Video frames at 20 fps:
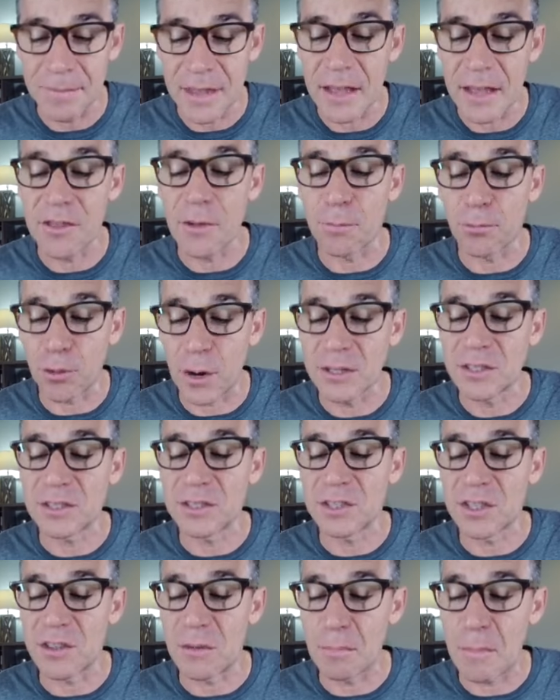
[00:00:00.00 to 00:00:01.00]
in the
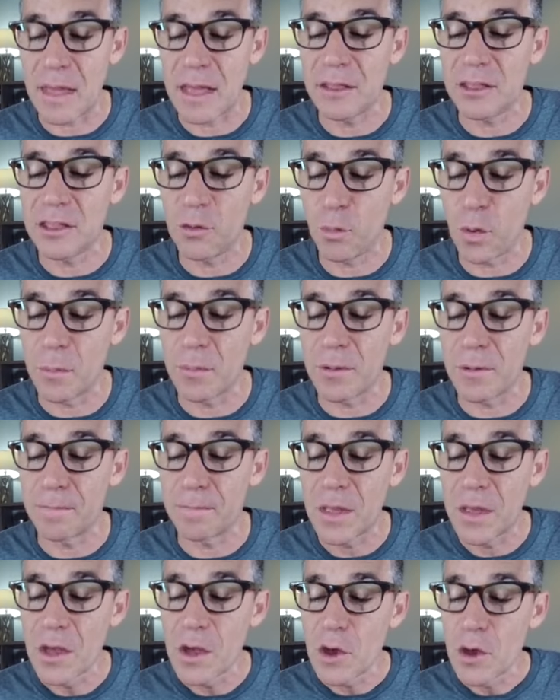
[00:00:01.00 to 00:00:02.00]
presence of the men and the
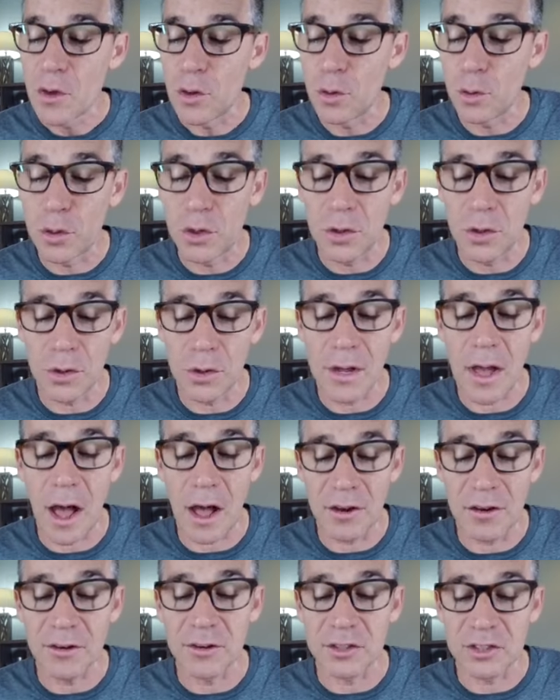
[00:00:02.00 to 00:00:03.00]
women who could
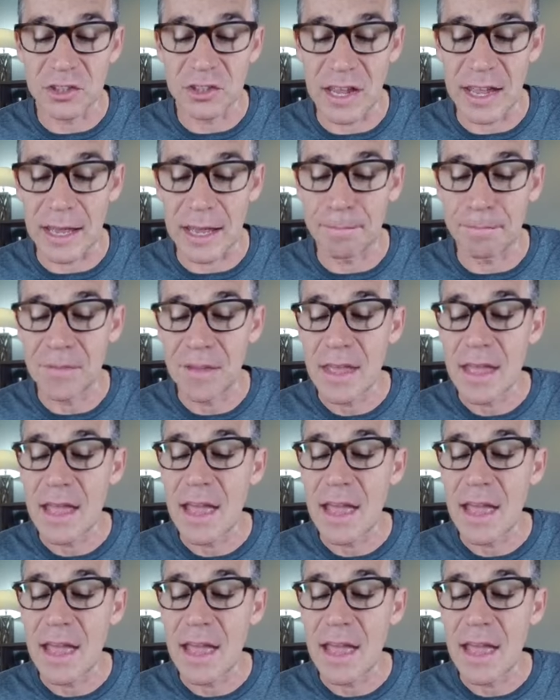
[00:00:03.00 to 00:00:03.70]
understand.